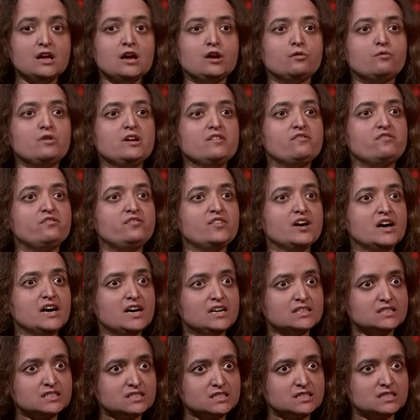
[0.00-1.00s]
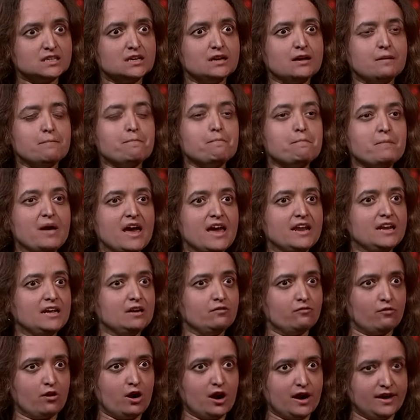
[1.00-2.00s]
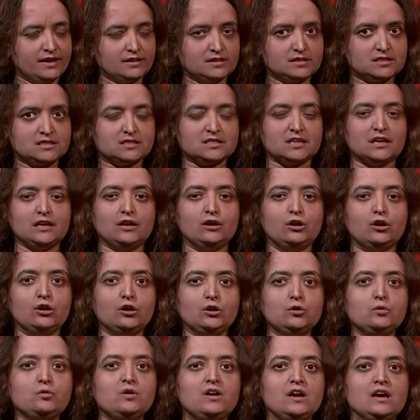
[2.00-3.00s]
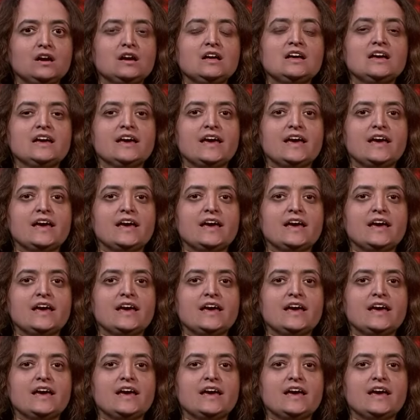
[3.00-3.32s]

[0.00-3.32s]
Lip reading: reversed many rights, including